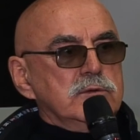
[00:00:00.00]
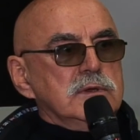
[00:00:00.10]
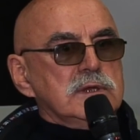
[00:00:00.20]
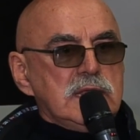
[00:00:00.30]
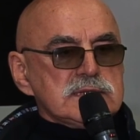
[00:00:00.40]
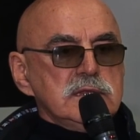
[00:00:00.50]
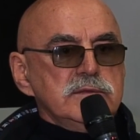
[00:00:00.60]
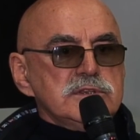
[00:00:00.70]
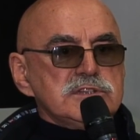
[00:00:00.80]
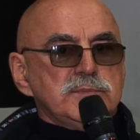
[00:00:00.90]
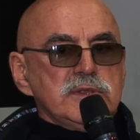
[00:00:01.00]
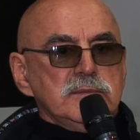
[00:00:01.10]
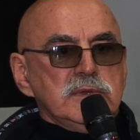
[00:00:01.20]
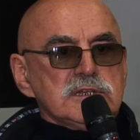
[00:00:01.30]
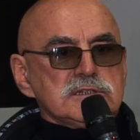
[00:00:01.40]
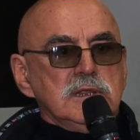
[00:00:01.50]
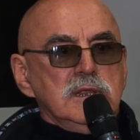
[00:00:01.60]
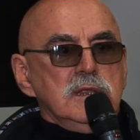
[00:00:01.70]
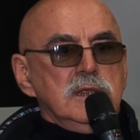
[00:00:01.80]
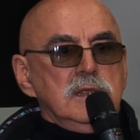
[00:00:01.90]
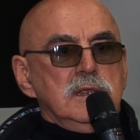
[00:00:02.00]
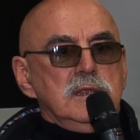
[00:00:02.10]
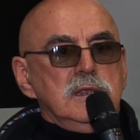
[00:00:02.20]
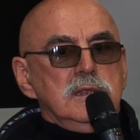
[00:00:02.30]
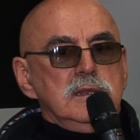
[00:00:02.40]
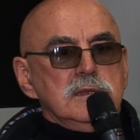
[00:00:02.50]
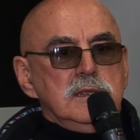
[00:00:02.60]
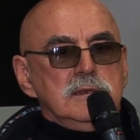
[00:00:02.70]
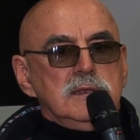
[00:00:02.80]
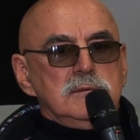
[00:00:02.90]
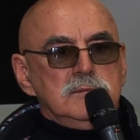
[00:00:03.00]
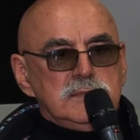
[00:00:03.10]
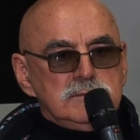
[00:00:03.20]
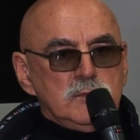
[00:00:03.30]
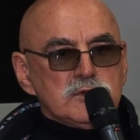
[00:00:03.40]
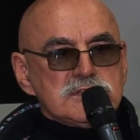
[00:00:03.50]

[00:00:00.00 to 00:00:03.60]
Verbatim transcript: properly um, involved, uh,